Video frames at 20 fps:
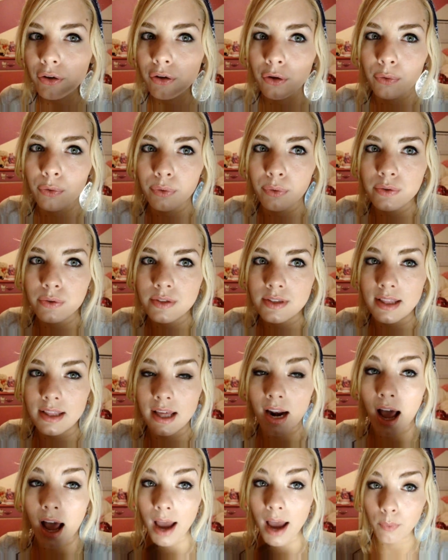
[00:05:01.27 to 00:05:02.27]
gurus
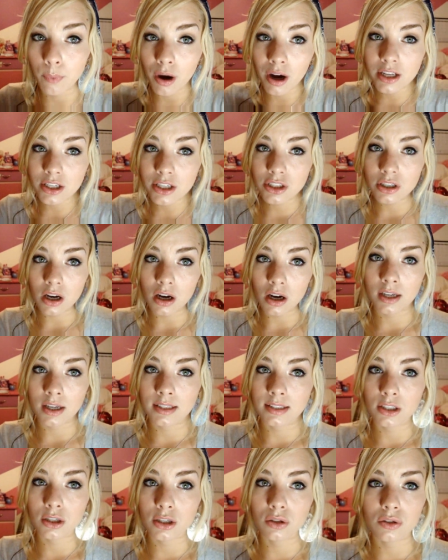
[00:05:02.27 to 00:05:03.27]
that I watch
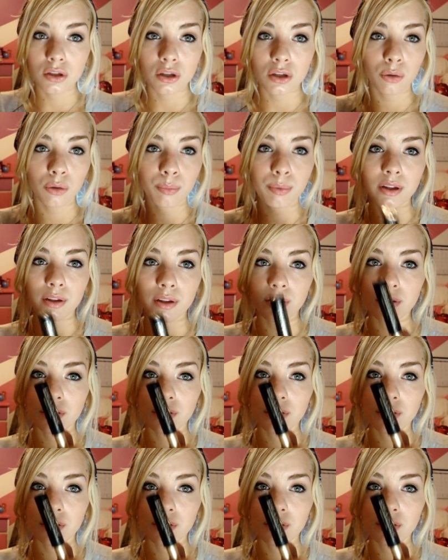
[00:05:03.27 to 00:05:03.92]
on YouTube,